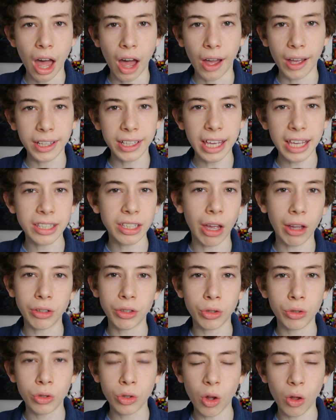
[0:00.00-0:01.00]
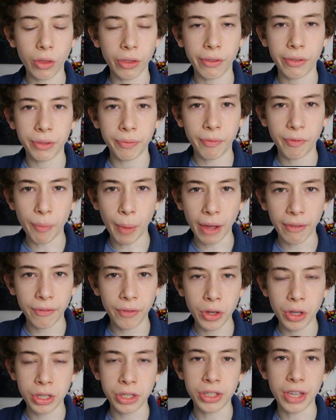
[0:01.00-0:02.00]
I guess I just got my
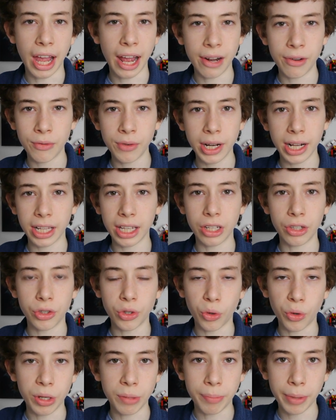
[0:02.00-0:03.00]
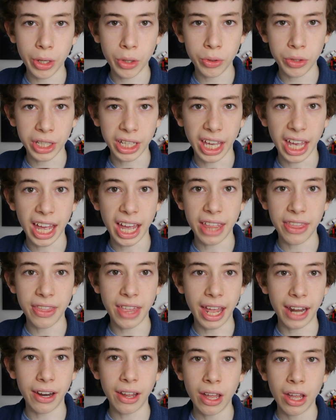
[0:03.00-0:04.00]
first set and really enjoyed building it, and
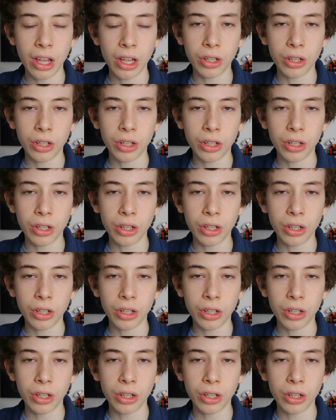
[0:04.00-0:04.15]
then